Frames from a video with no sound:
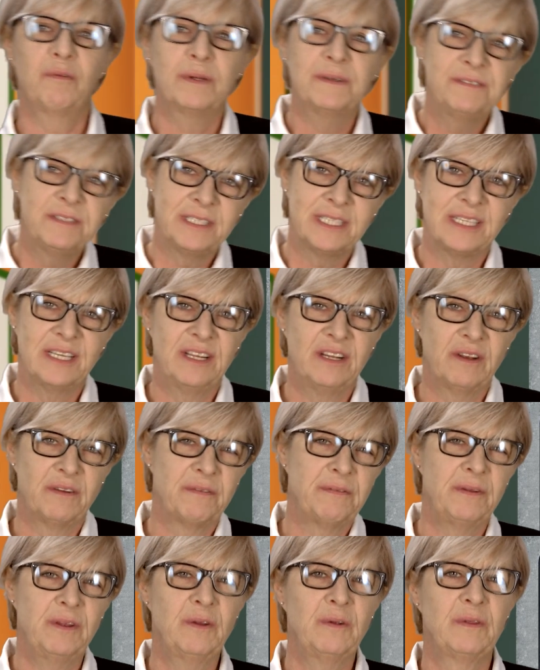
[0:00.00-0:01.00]
we've seen a
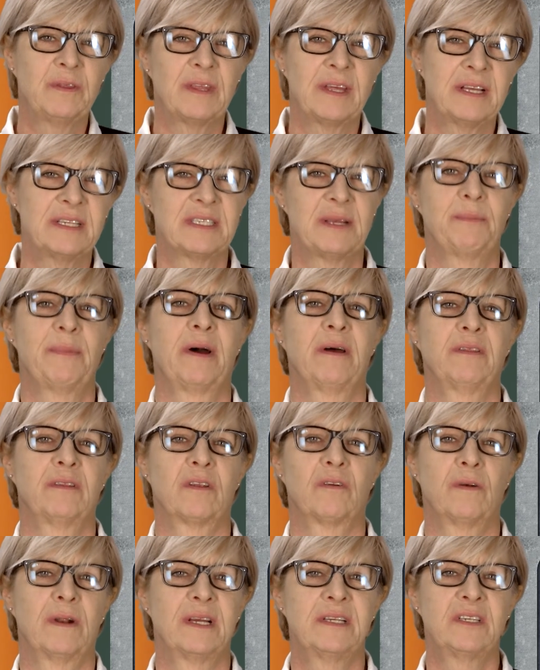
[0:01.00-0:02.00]
few things
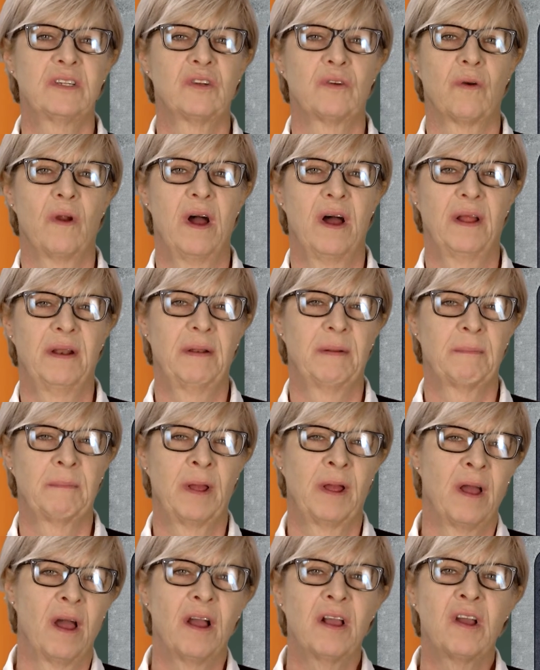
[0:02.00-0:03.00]
about the restaurant,
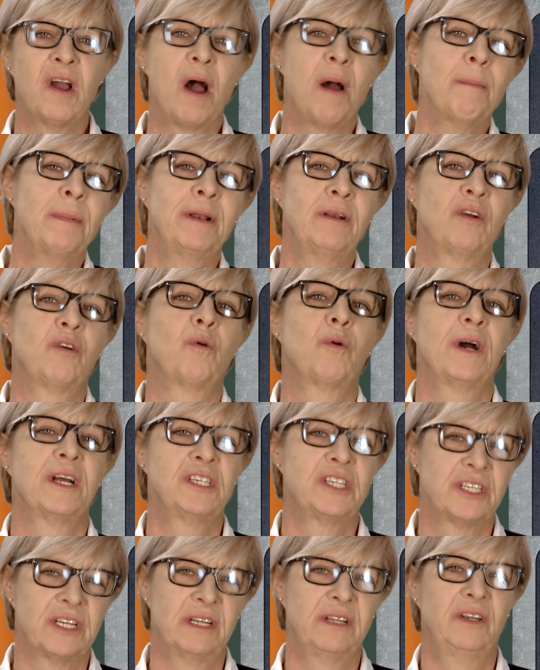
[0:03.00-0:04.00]
a common
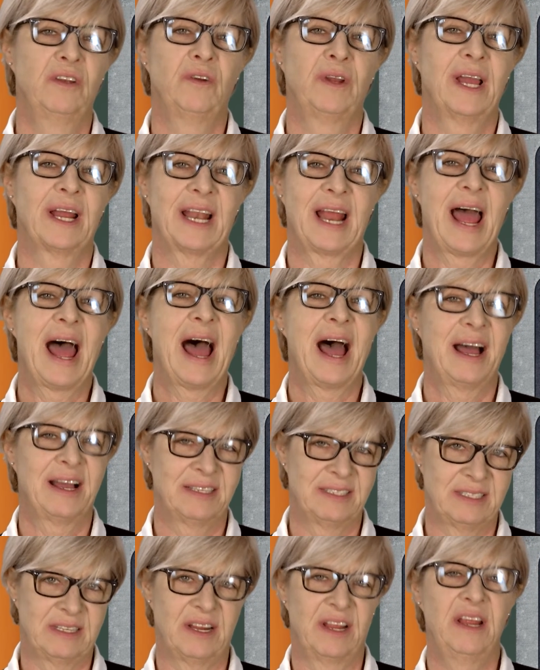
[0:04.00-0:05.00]
question you get
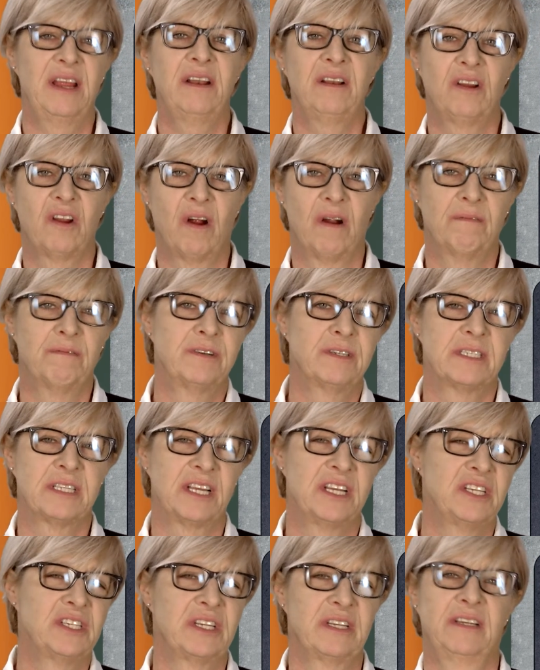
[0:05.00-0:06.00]
asked in
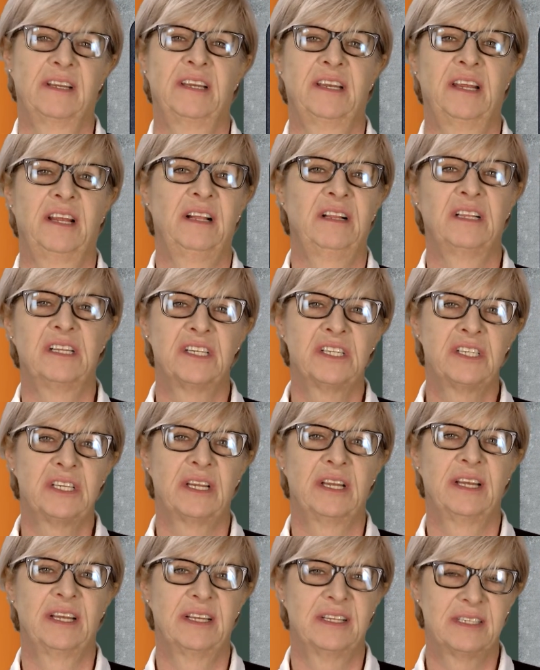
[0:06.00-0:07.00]
conversation in
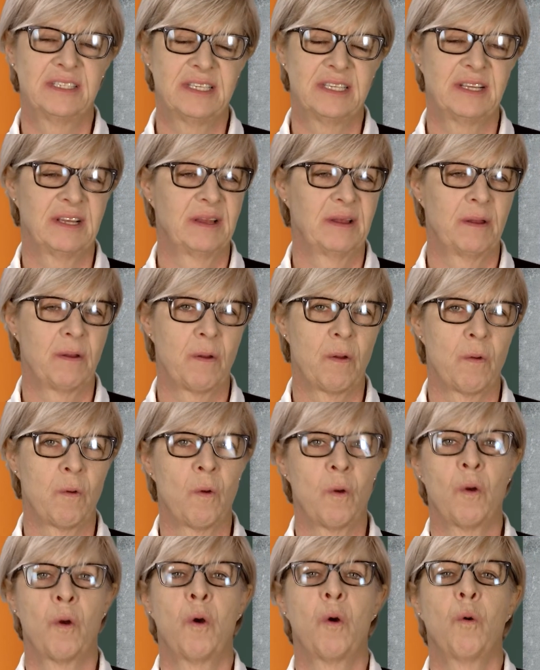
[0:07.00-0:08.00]
English is,
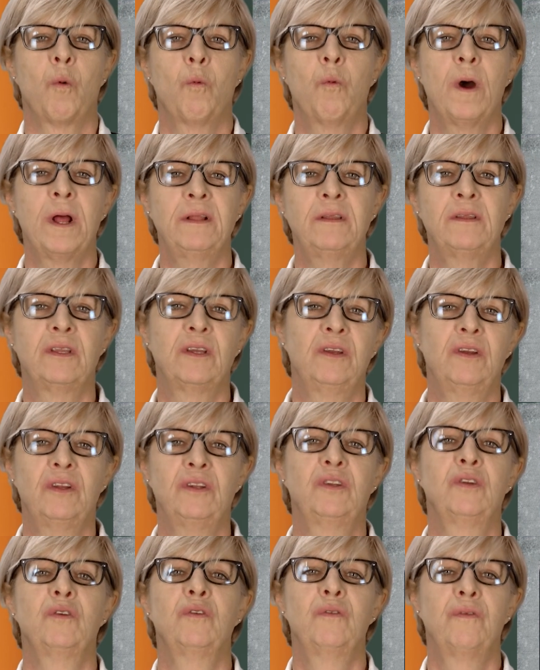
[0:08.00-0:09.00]
what do you
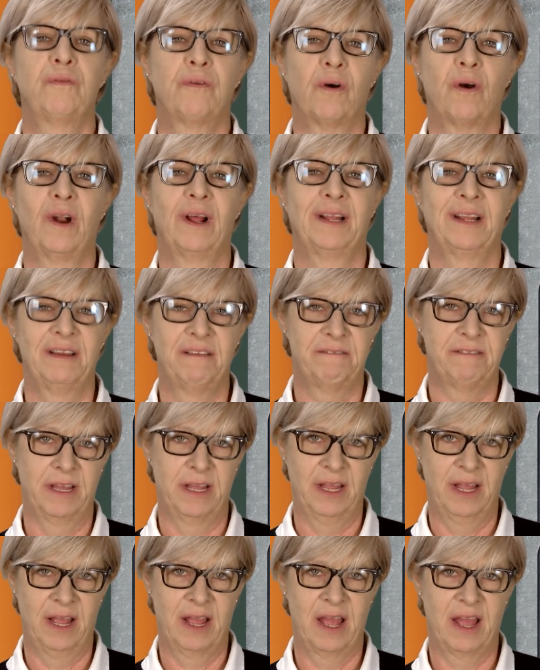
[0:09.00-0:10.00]
do for a
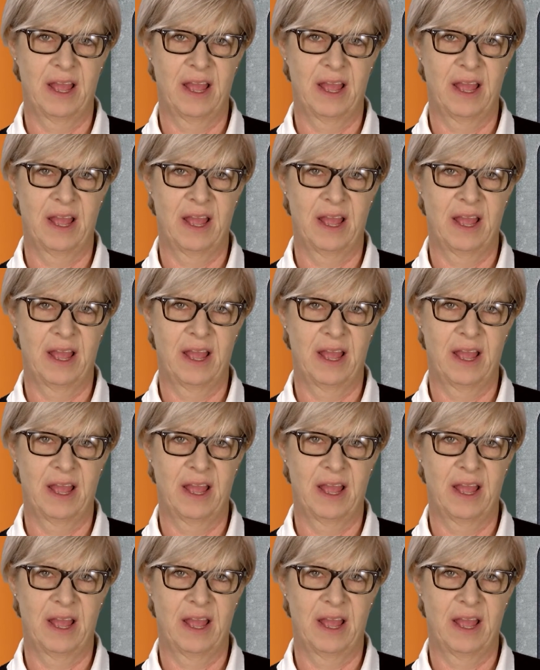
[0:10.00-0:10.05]
living?